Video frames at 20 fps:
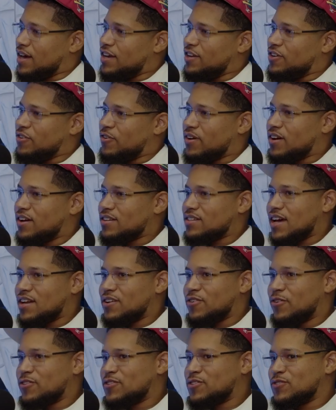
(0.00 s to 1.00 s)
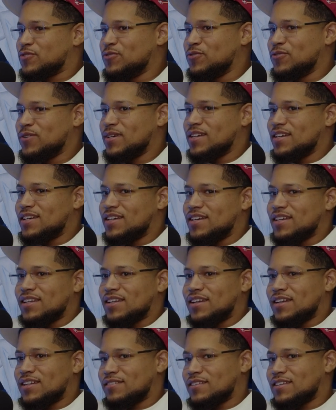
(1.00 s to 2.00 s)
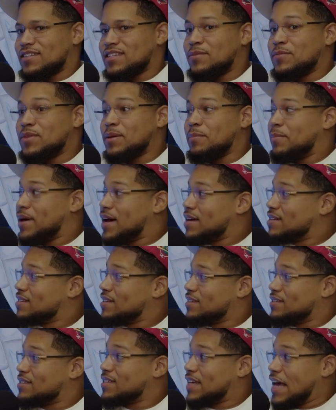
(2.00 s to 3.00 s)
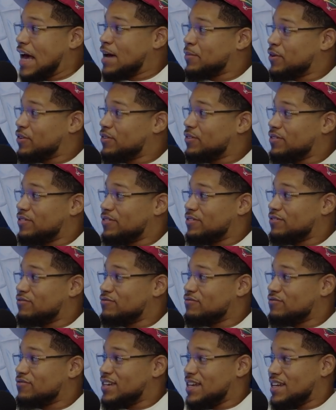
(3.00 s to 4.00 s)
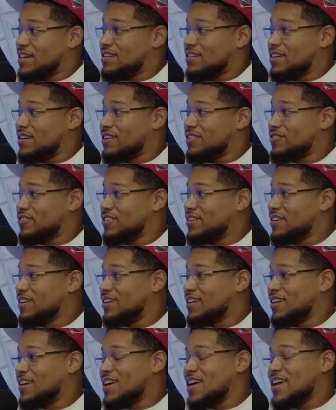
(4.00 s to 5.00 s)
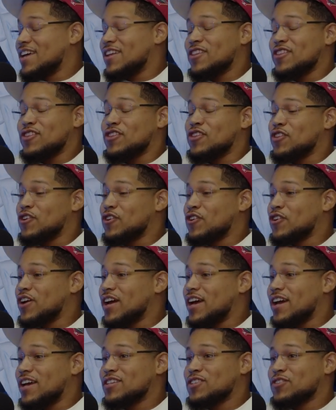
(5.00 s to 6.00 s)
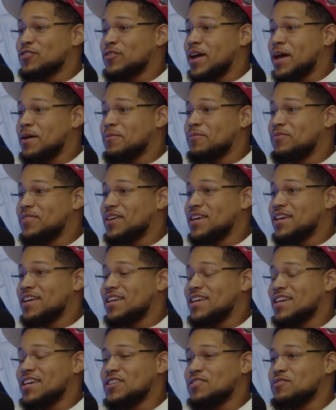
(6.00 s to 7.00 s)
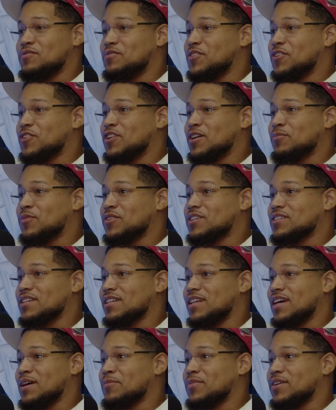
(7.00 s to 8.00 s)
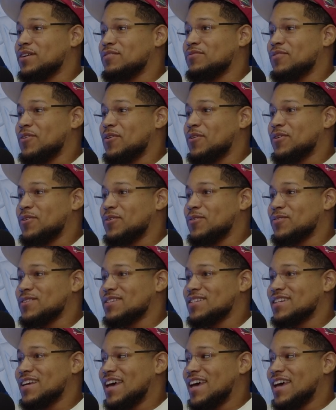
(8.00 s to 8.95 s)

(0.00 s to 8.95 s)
you know what else I noticed too? Some of the best scammers in this industry, their Instagram feed is filled up with celebrity photos,